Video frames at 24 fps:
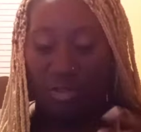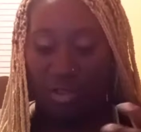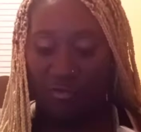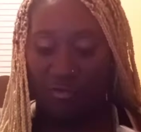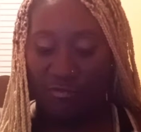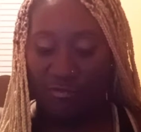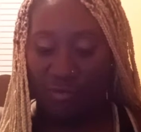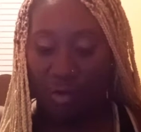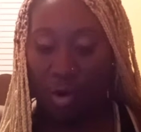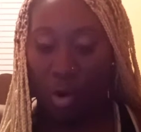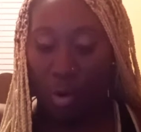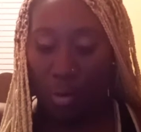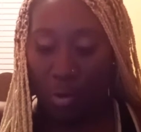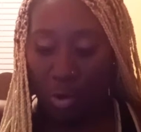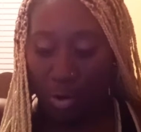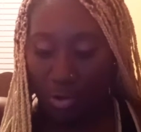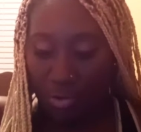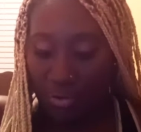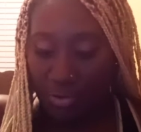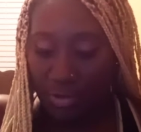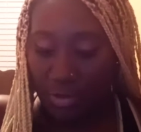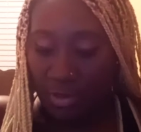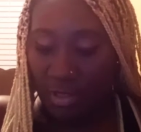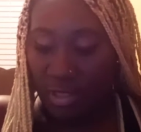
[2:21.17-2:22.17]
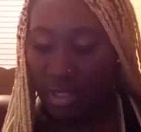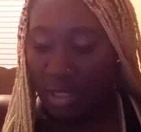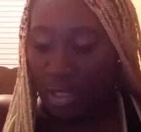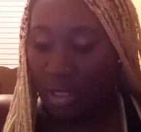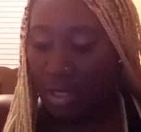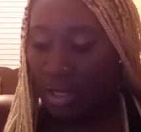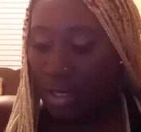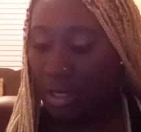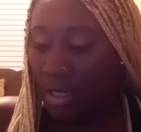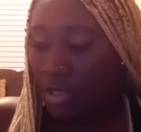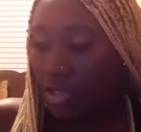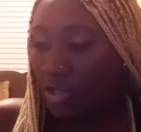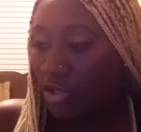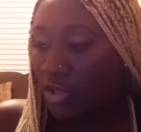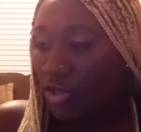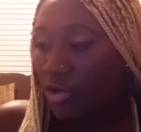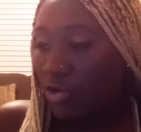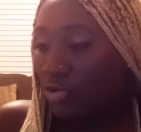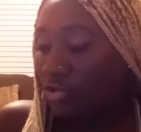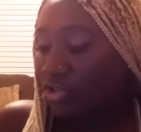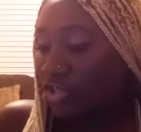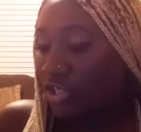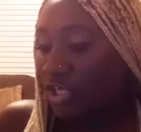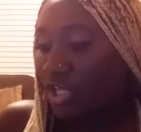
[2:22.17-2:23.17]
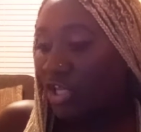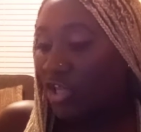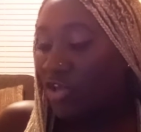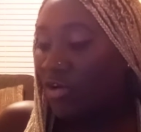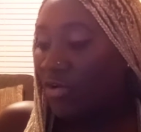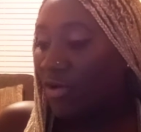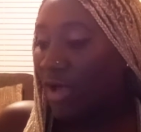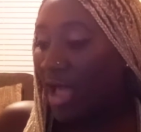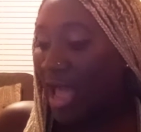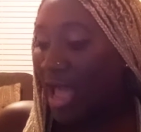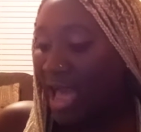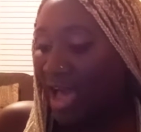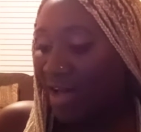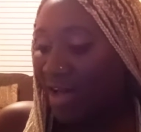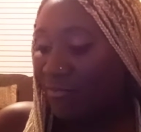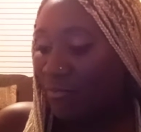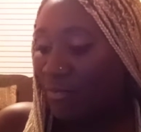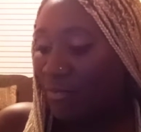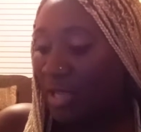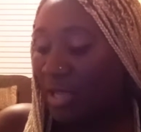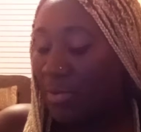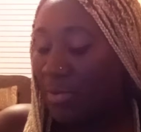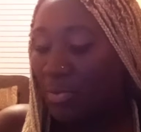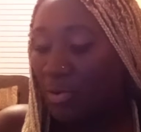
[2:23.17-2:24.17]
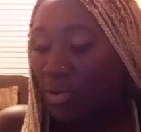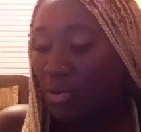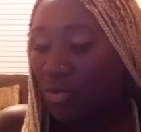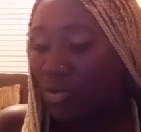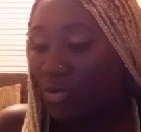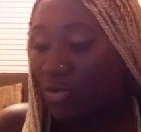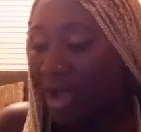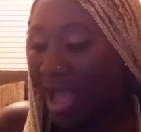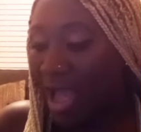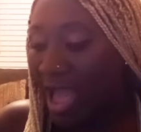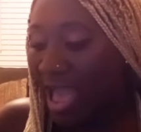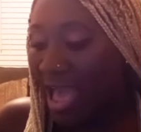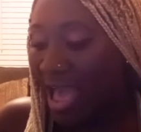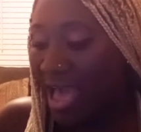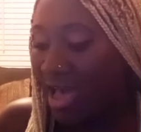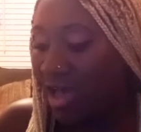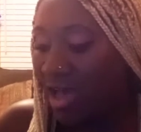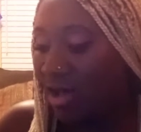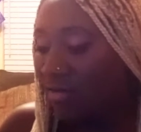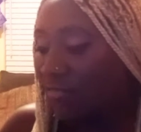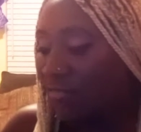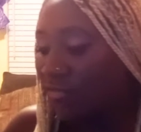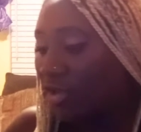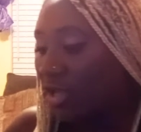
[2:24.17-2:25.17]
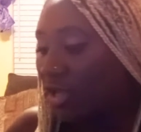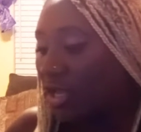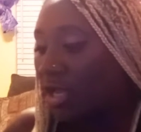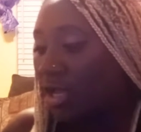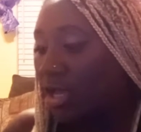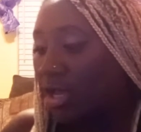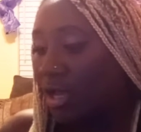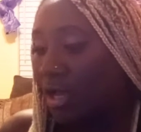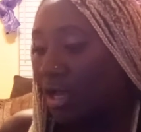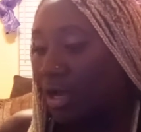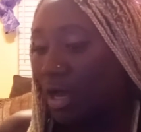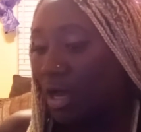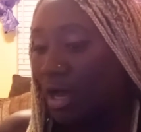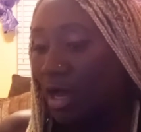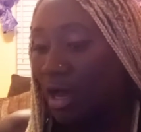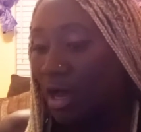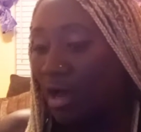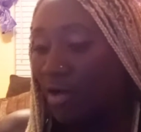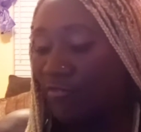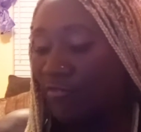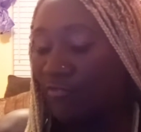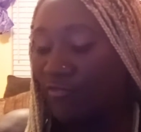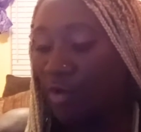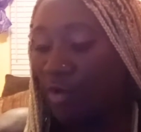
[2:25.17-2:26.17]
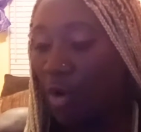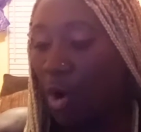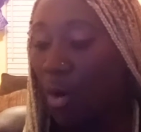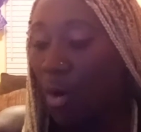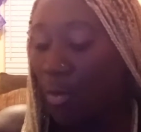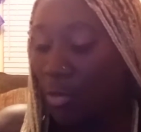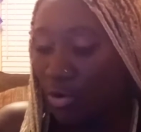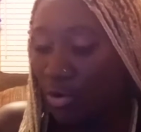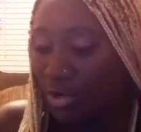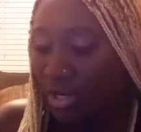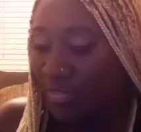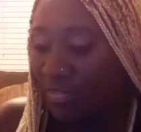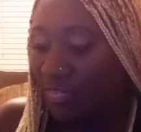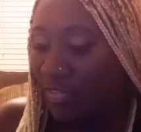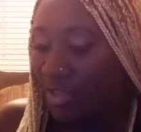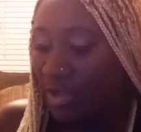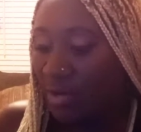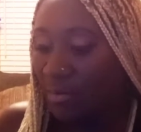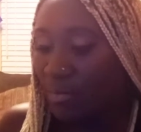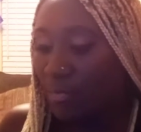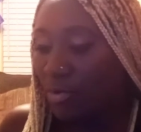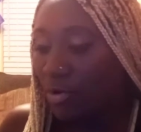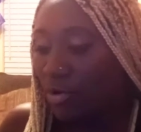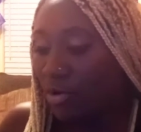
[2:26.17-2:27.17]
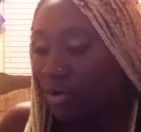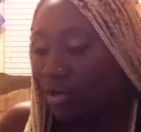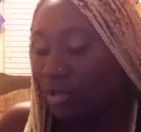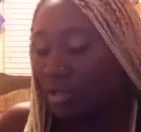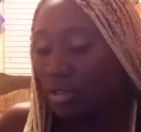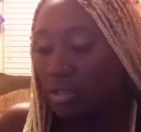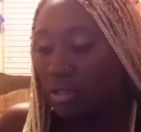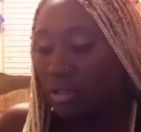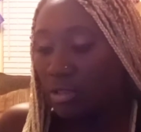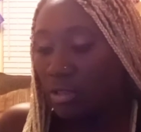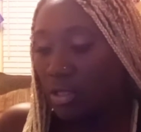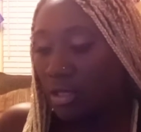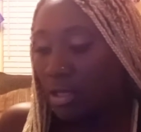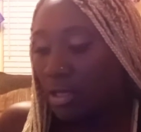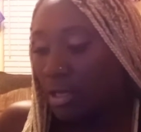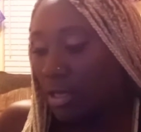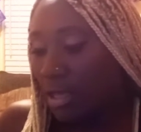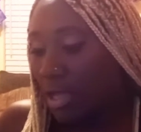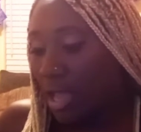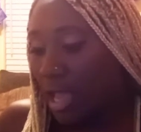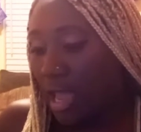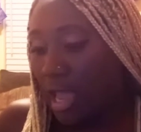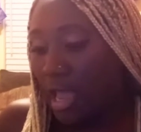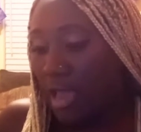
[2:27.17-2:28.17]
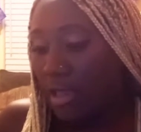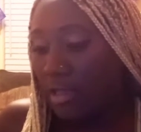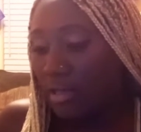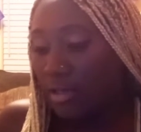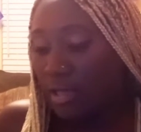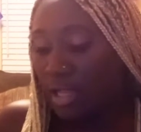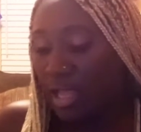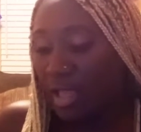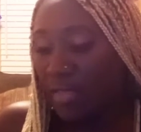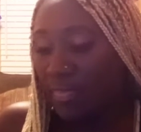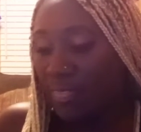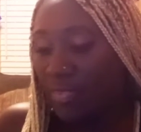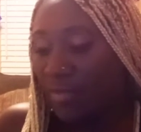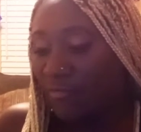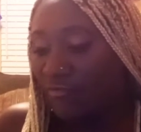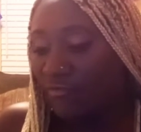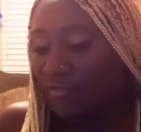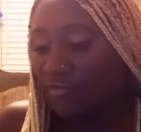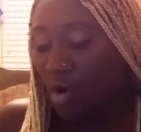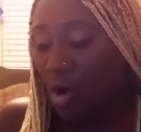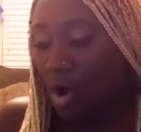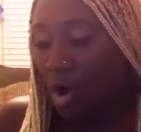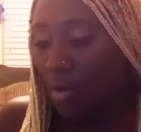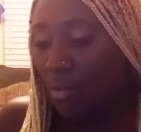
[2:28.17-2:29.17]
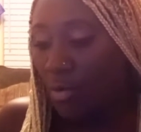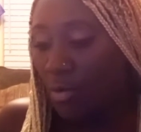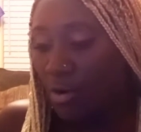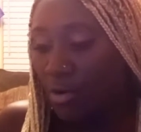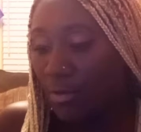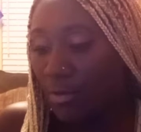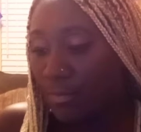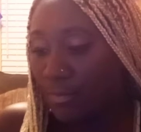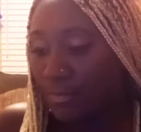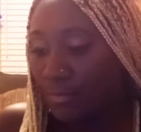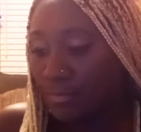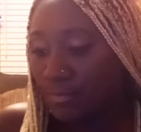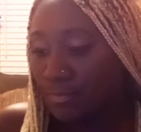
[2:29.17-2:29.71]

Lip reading: The foreword. Usually you'll have people who have a foreword in their book, and in the foreword